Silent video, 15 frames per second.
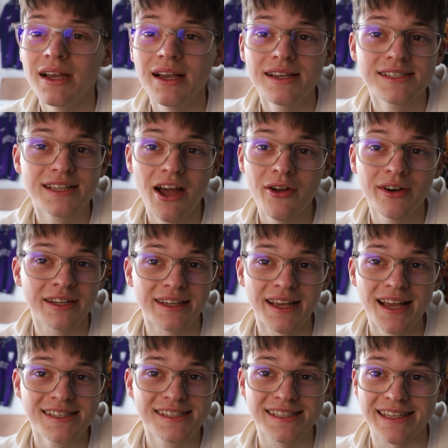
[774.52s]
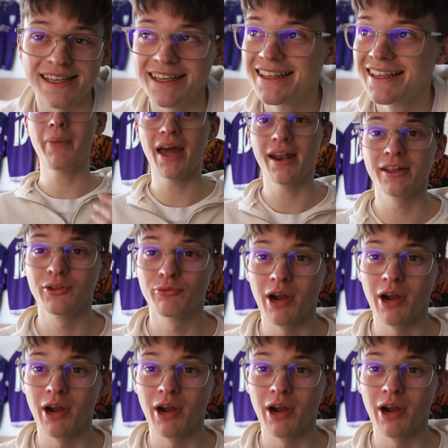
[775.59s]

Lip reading: it's going in the S tier. Better than the